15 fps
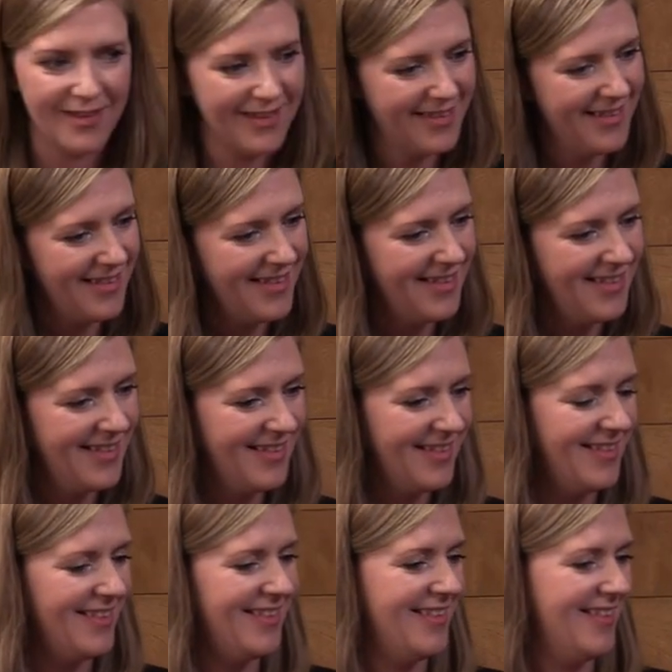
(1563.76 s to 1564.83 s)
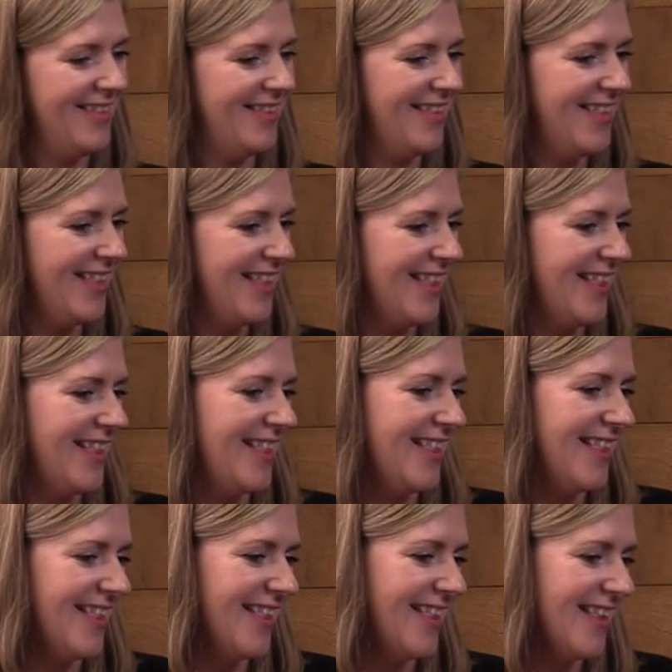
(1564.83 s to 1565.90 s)

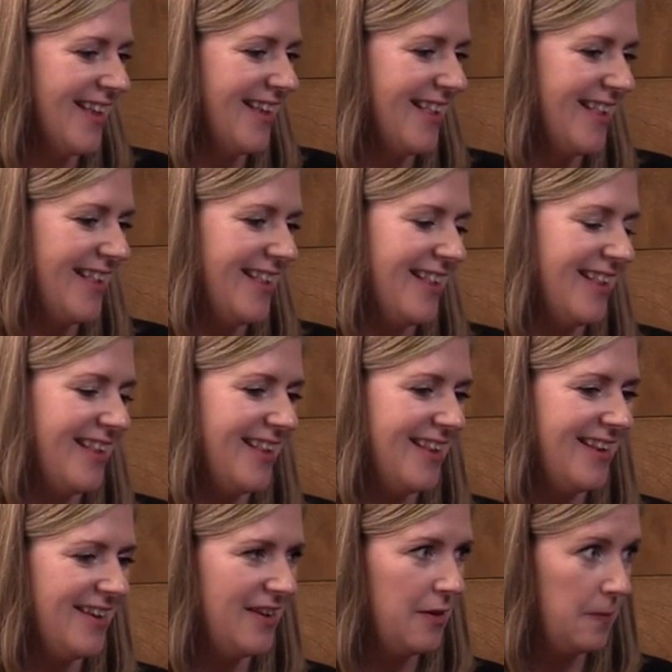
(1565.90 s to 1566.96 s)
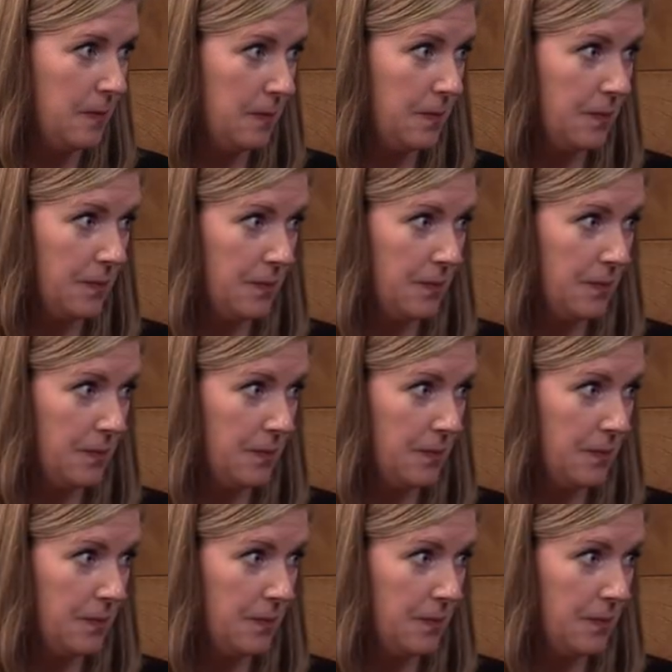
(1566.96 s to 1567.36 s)
This person isn't speaking.